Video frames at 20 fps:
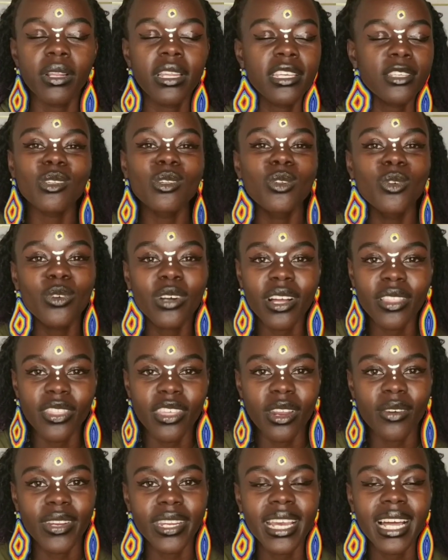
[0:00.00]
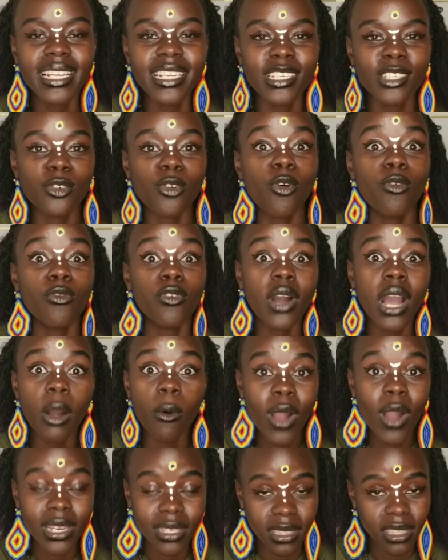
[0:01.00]
Let's look at the reality of
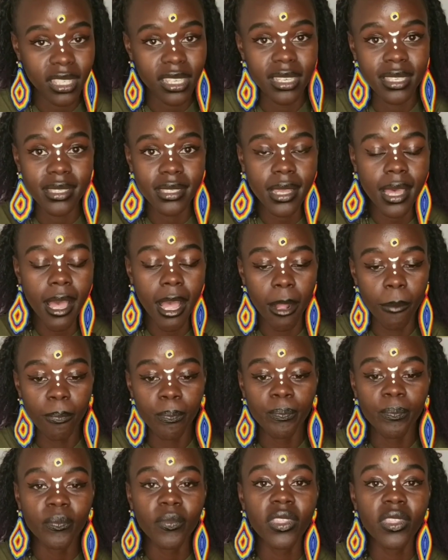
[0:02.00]
what things are.